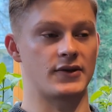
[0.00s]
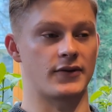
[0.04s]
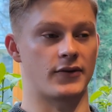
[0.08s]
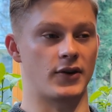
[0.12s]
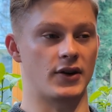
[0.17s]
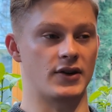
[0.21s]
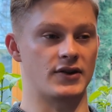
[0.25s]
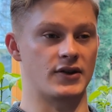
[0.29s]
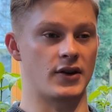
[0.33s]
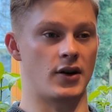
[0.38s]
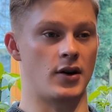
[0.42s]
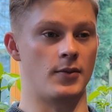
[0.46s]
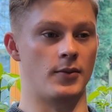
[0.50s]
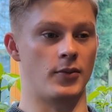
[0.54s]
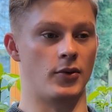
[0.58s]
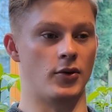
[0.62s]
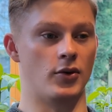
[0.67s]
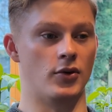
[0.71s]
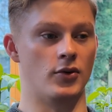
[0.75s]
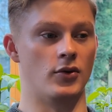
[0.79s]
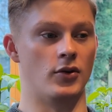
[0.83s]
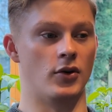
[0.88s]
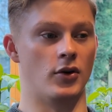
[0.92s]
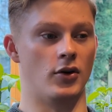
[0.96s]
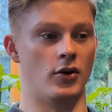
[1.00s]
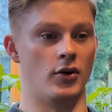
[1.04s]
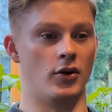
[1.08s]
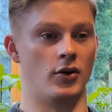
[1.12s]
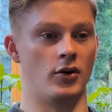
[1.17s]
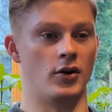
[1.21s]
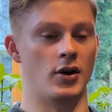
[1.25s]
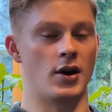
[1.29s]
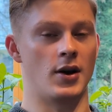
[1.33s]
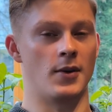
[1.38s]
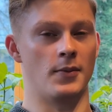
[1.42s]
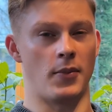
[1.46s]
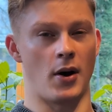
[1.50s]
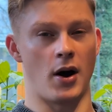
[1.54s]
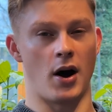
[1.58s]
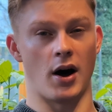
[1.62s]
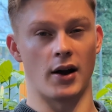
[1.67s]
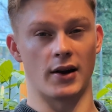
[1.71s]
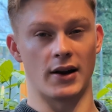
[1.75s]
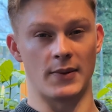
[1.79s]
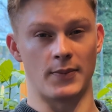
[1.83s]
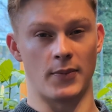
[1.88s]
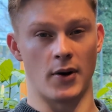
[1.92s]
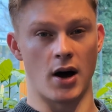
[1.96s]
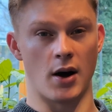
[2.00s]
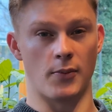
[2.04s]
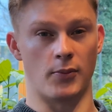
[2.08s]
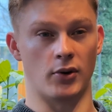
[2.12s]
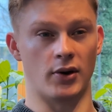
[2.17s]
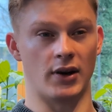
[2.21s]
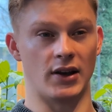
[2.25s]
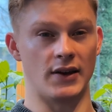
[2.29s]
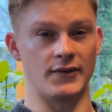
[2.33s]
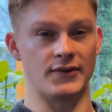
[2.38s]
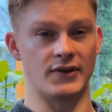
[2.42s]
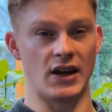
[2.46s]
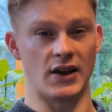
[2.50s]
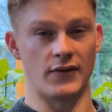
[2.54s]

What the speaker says: for example, or partly purple leaves.